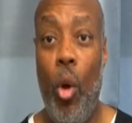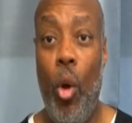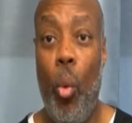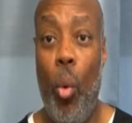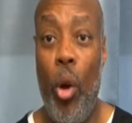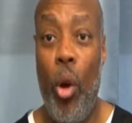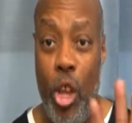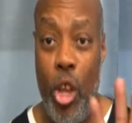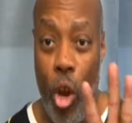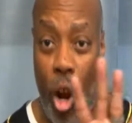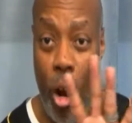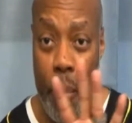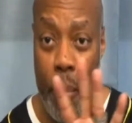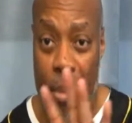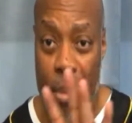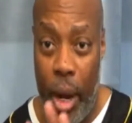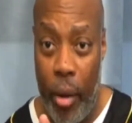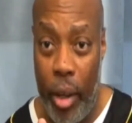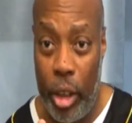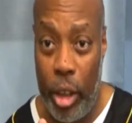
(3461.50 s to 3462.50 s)
when your
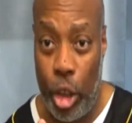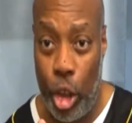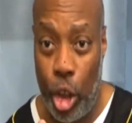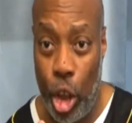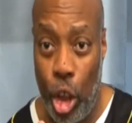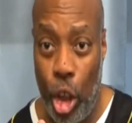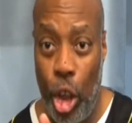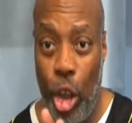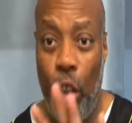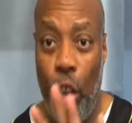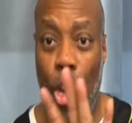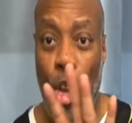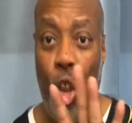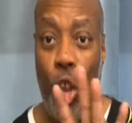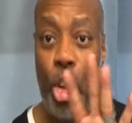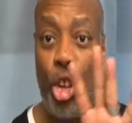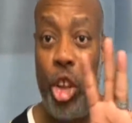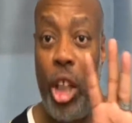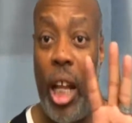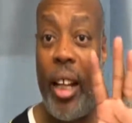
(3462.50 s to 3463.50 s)
marriage
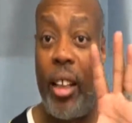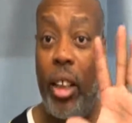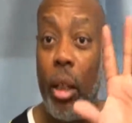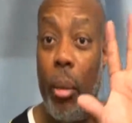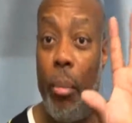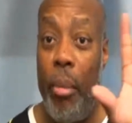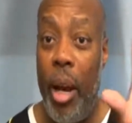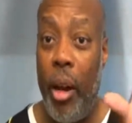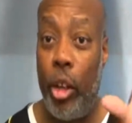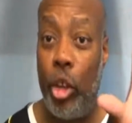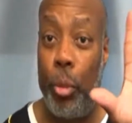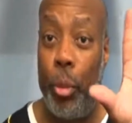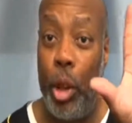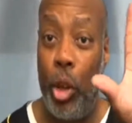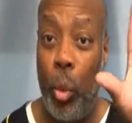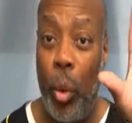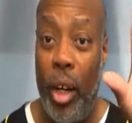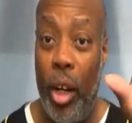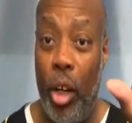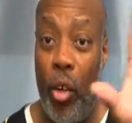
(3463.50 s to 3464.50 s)
looks like the marriage
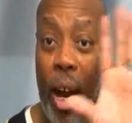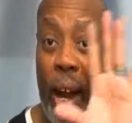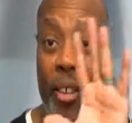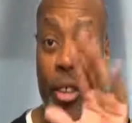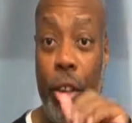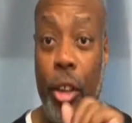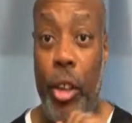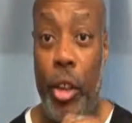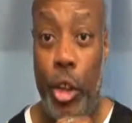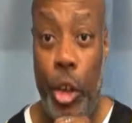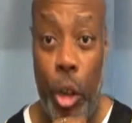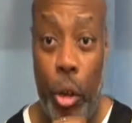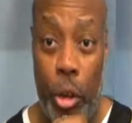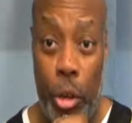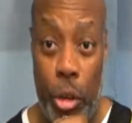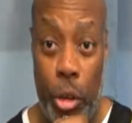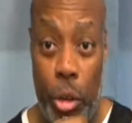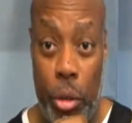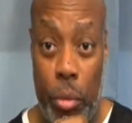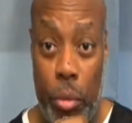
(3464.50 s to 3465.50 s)
between Christ and the
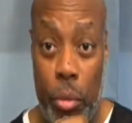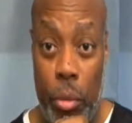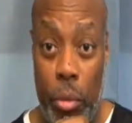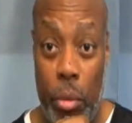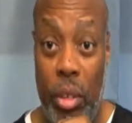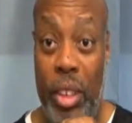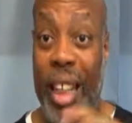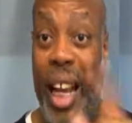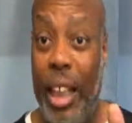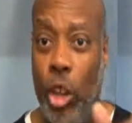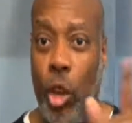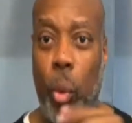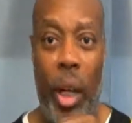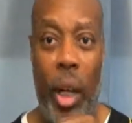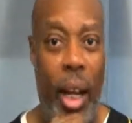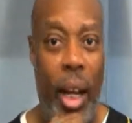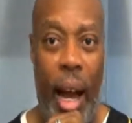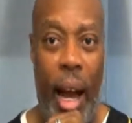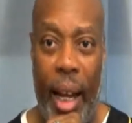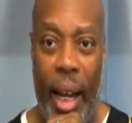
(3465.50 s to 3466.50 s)
church, that's
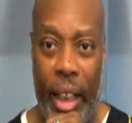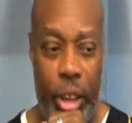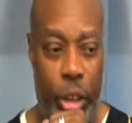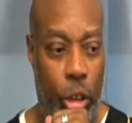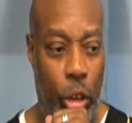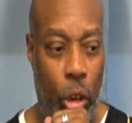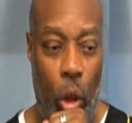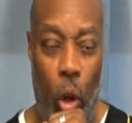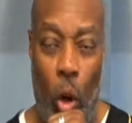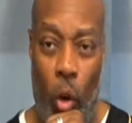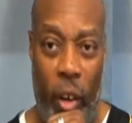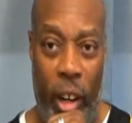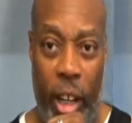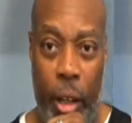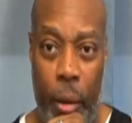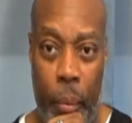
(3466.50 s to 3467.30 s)
when God gets the glory.